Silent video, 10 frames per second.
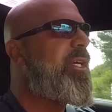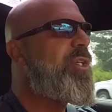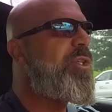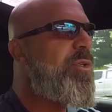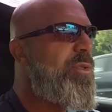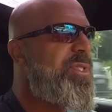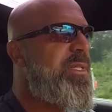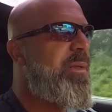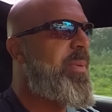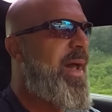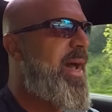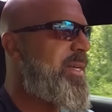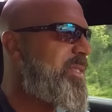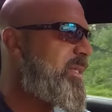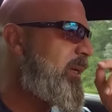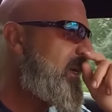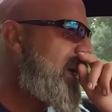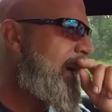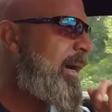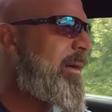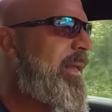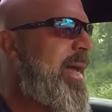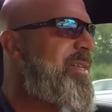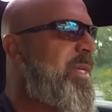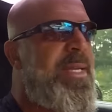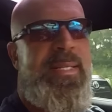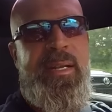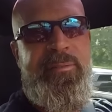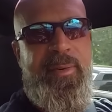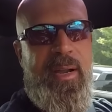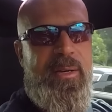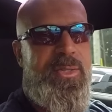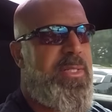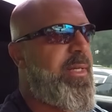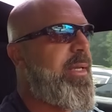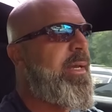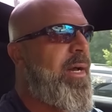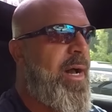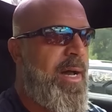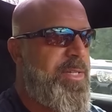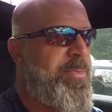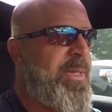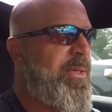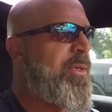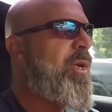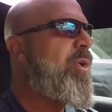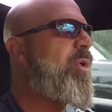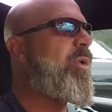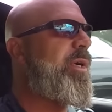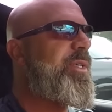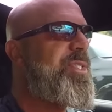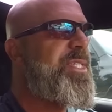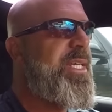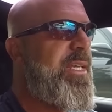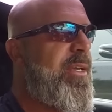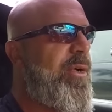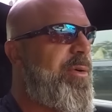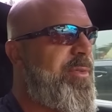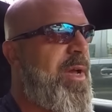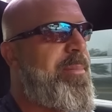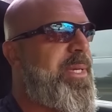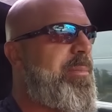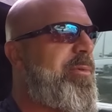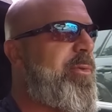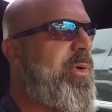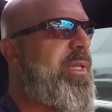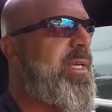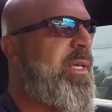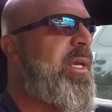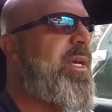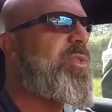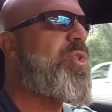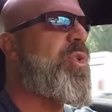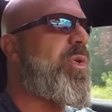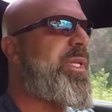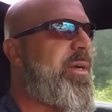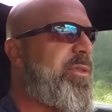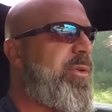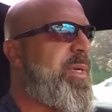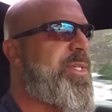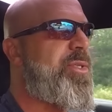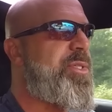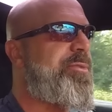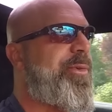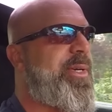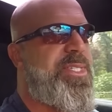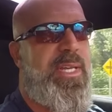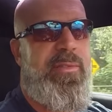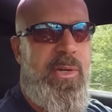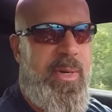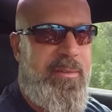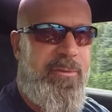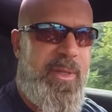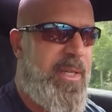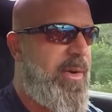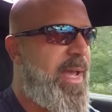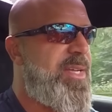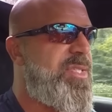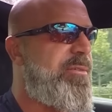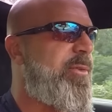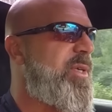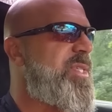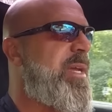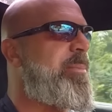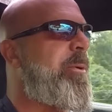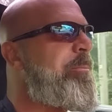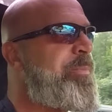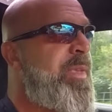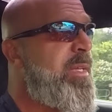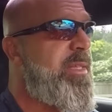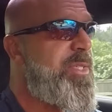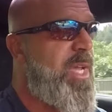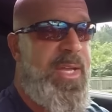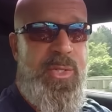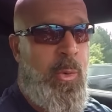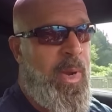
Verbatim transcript: used in the past as identifiers, like husband or CEO of company before they sold out their interest for a 7 or 8 figure exit, for example. These guys are